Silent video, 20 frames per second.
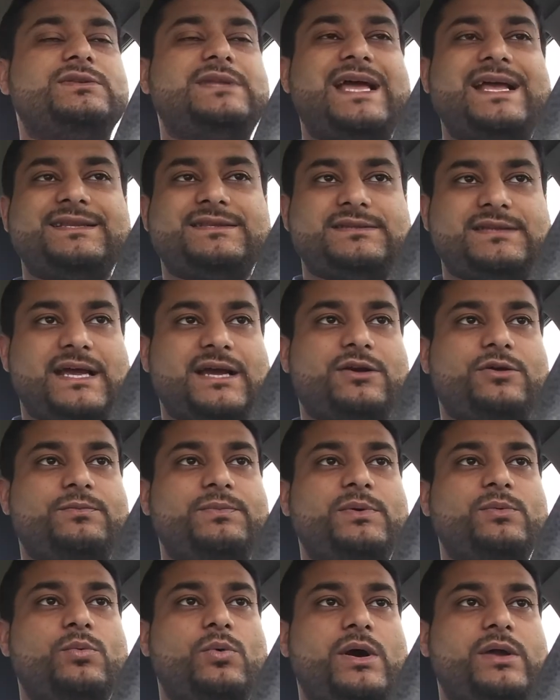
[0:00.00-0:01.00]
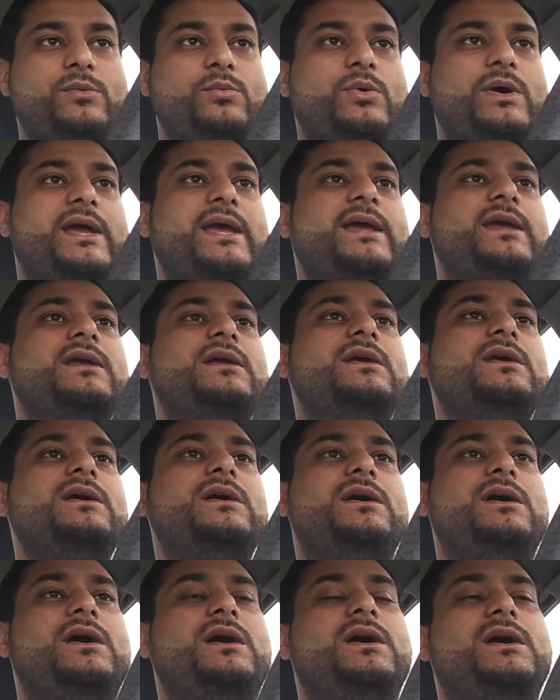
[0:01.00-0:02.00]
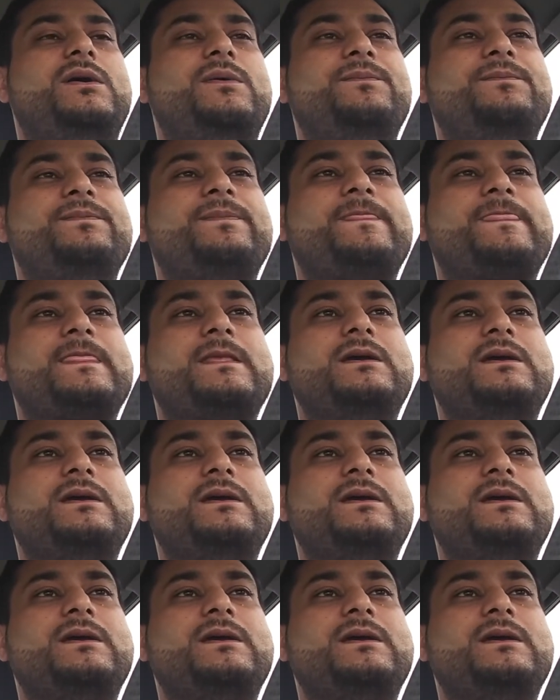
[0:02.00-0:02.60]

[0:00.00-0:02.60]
that that could be one way um,